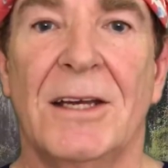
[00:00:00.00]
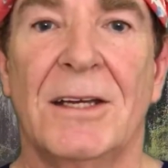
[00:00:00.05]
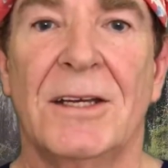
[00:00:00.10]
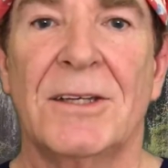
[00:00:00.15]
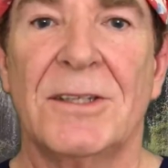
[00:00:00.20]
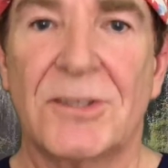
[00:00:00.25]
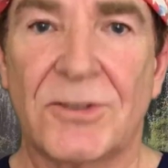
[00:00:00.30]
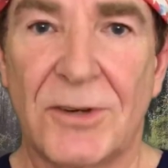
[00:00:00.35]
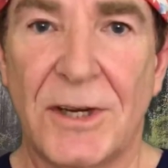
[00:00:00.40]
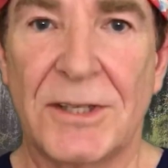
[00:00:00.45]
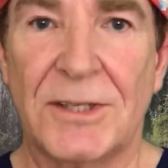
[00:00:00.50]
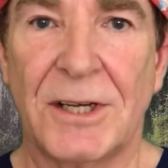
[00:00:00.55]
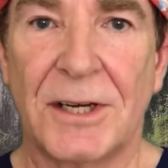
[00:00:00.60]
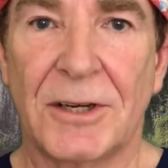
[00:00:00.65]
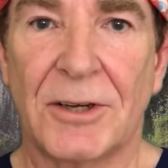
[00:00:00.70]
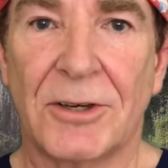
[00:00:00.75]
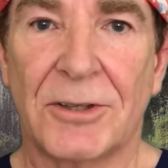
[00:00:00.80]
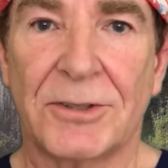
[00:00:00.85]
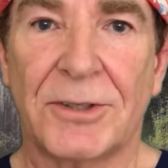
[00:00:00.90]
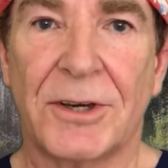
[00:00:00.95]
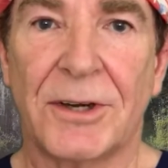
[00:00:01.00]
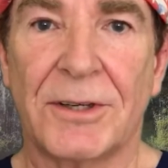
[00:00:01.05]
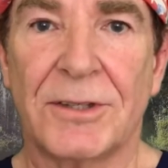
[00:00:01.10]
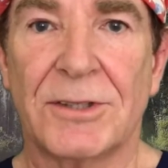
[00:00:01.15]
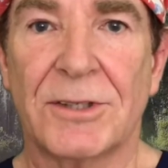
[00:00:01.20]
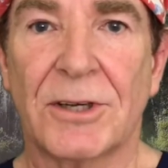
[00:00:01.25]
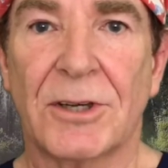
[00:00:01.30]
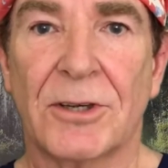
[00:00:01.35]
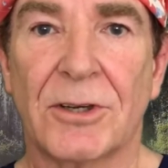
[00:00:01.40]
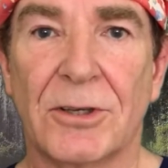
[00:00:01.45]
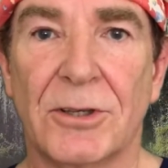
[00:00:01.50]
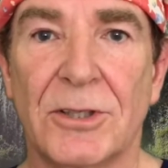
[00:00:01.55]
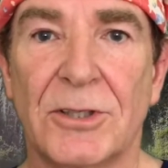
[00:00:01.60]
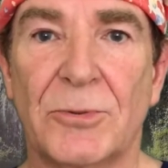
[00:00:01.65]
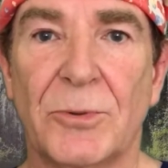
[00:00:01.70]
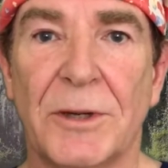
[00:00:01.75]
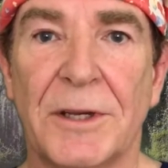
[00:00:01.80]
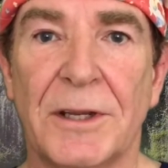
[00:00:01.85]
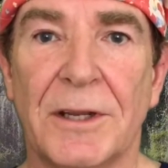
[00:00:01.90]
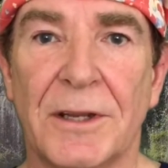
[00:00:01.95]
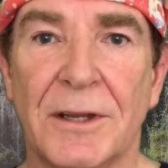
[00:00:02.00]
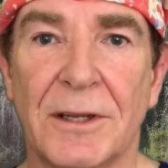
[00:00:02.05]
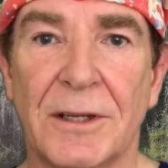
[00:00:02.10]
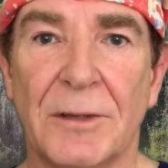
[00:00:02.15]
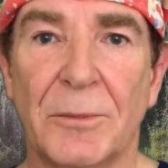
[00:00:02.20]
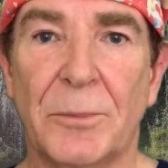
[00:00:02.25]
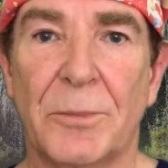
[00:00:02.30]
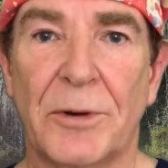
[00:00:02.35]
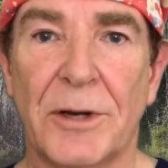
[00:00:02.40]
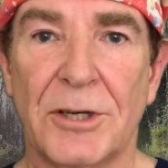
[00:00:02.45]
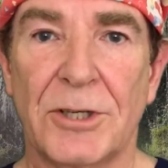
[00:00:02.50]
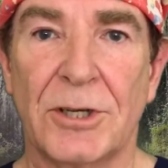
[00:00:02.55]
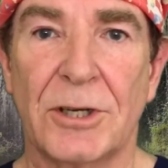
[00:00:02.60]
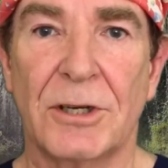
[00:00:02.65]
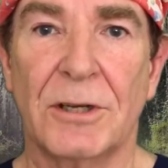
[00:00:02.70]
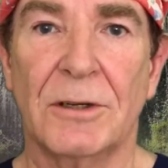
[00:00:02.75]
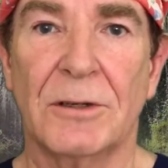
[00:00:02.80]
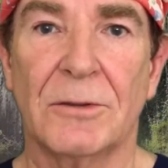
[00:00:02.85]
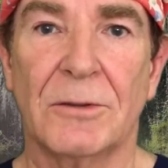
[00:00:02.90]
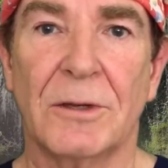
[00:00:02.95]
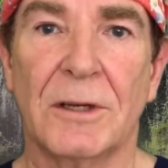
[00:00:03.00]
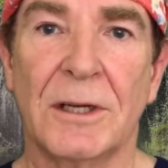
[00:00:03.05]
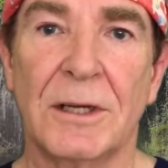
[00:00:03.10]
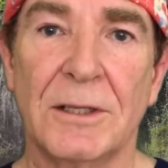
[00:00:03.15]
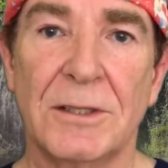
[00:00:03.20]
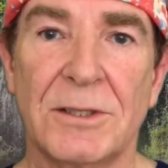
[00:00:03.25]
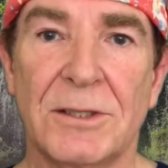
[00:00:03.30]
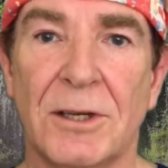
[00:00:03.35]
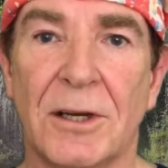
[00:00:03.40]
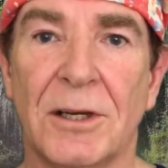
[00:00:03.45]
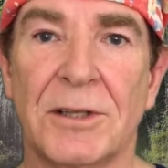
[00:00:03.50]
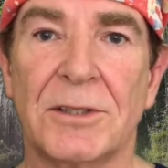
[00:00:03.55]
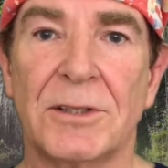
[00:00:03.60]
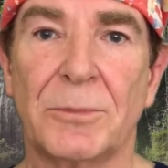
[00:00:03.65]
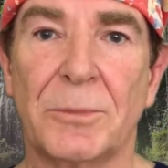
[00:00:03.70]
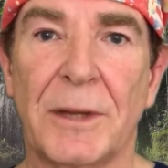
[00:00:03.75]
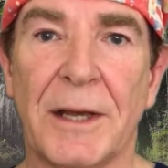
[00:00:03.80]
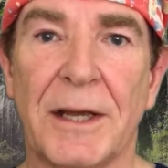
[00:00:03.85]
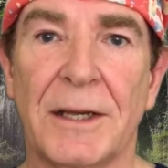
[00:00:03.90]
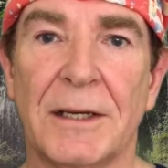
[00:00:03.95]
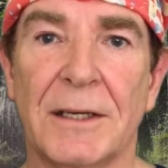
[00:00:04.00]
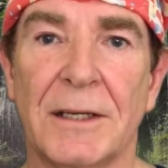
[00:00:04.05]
Stress incontinence occurs when the pressure inside the bladder